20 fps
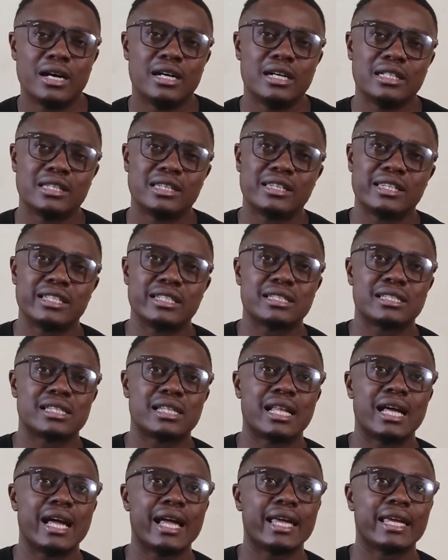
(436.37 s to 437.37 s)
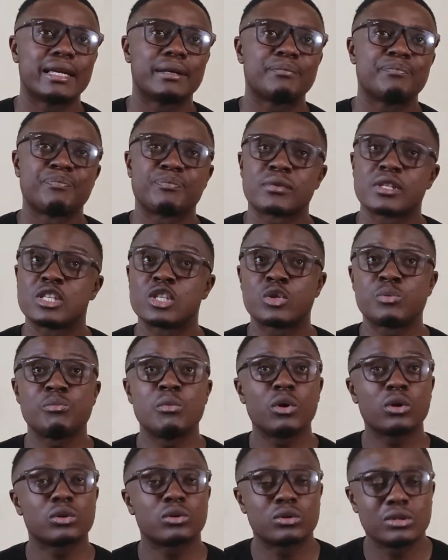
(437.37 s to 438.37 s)
things like
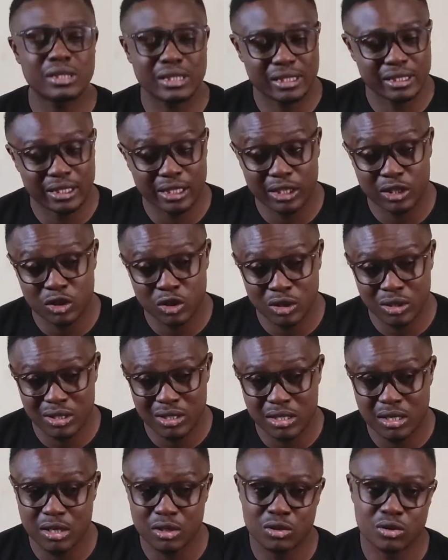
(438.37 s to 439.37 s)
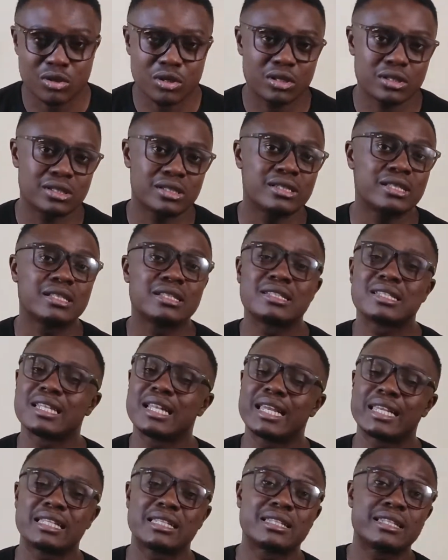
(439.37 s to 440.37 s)
smoke detection sensors, things
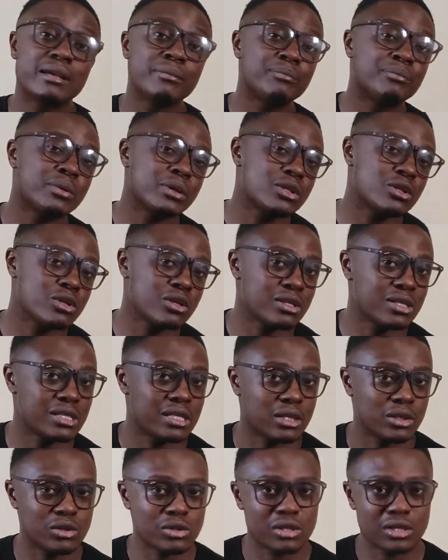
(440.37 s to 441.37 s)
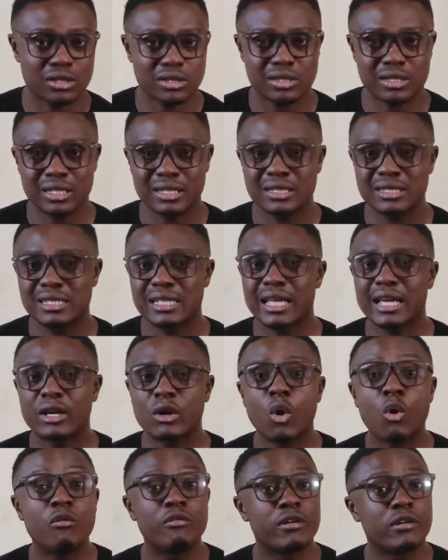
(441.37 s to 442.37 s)
like temperature sensors, things like
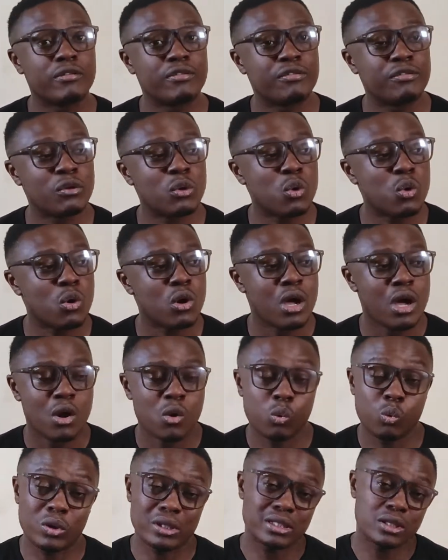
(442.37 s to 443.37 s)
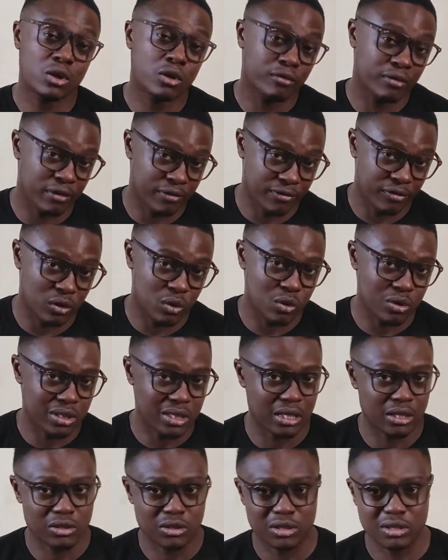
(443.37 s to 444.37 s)
water overflow
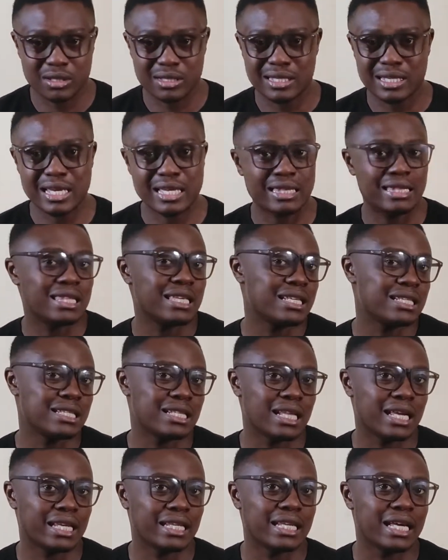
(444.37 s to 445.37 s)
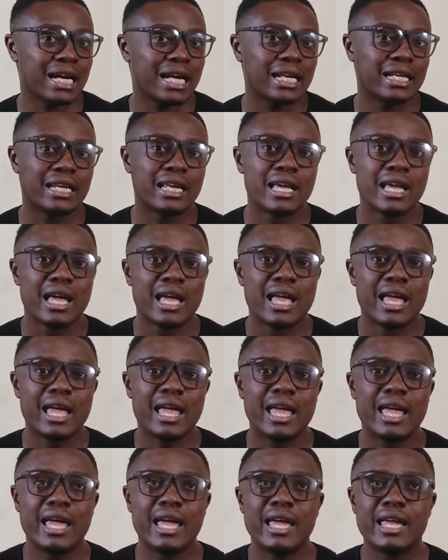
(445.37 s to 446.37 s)
sensors, and things like that.
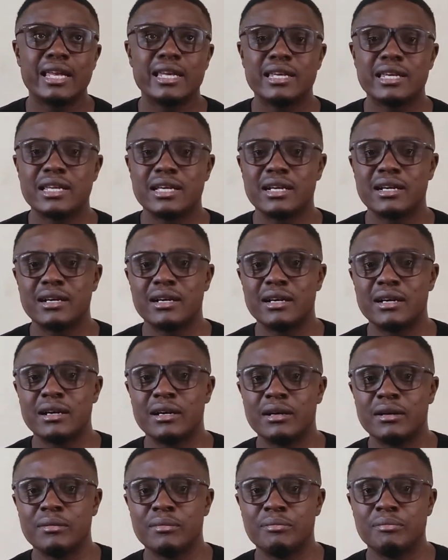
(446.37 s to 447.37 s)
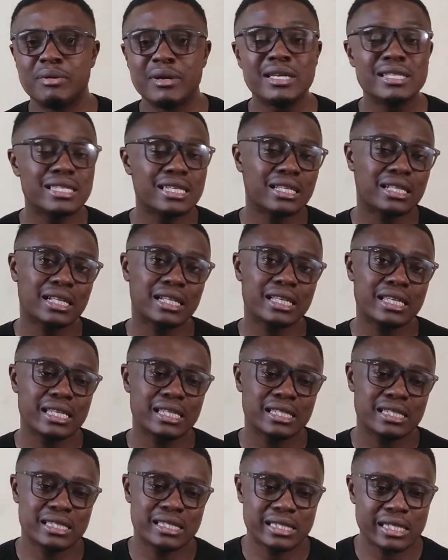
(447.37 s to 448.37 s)
And basically,
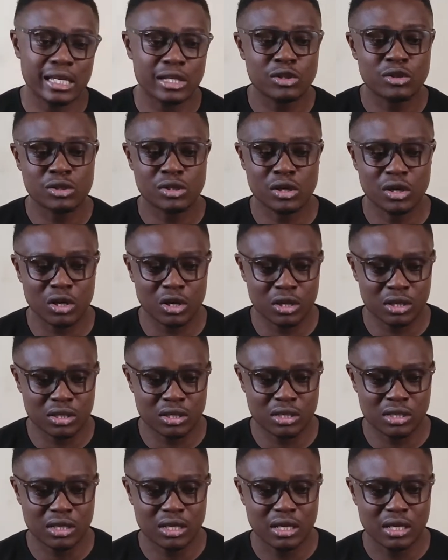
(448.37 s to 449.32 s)
sensors